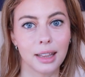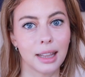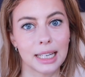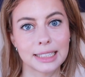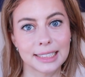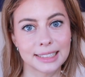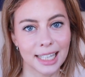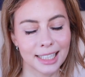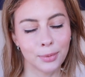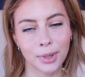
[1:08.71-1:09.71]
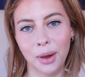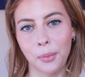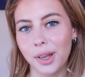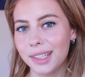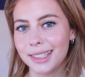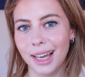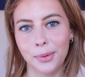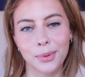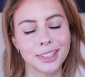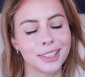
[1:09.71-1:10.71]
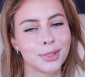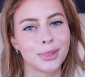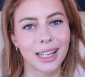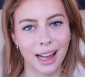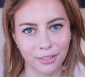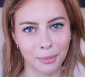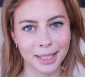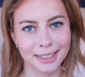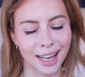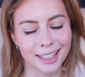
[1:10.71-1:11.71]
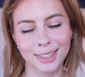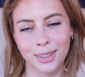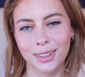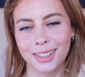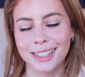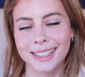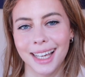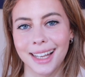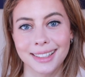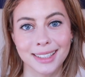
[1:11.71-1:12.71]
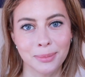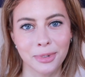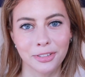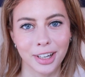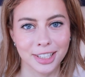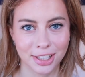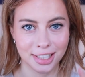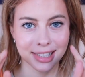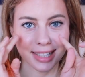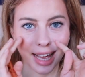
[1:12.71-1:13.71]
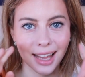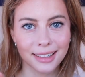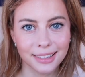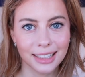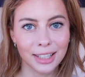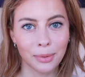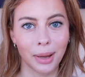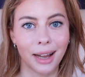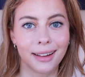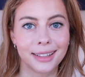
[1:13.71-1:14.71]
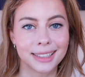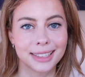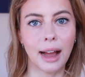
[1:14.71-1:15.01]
That is exactly what I want. I want to cover my dark circles and imperfections underneath my eyes.